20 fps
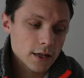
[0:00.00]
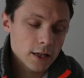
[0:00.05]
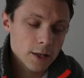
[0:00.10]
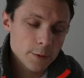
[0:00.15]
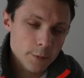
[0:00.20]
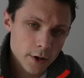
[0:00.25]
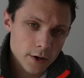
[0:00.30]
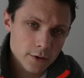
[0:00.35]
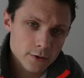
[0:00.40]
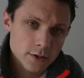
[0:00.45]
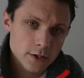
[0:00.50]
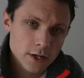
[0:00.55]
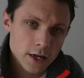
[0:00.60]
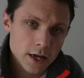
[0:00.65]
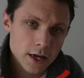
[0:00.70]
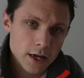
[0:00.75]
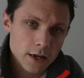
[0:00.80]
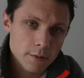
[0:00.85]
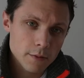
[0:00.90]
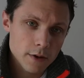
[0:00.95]
then the post
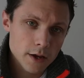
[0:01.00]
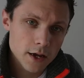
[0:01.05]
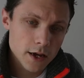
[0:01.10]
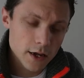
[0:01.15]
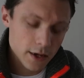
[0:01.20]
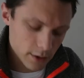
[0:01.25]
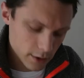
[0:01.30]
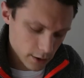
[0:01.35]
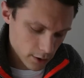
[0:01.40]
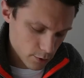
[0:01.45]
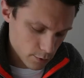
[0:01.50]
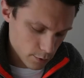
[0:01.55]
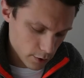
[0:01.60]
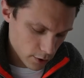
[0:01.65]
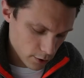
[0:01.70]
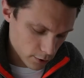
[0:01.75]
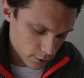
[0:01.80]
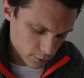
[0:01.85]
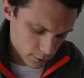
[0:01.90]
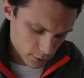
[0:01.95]
came, and lo and
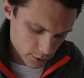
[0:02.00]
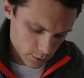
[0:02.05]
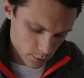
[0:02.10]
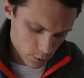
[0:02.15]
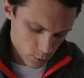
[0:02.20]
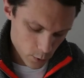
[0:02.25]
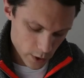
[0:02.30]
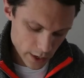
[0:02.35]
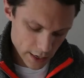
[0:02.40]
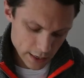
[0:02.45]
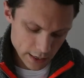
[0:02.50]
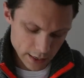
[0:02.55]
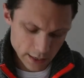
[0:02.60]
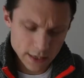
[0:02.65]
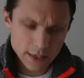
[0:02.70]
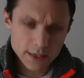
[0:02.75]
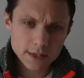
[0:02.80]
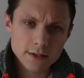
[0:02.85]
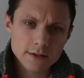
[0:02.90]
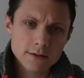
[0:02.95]
behold,
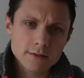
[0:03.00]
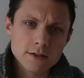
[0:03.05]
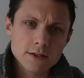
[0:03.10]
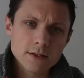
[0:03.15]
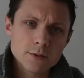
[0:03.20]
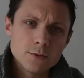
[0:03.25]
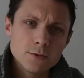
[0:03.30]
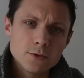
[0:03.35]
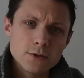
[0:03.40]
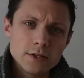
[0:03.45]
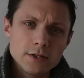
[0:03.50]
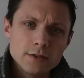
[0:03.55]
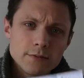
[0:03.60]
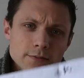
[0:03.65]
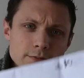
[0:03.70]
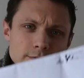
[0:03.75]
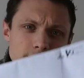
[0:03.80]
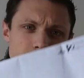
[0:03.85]
weirdly, this morning,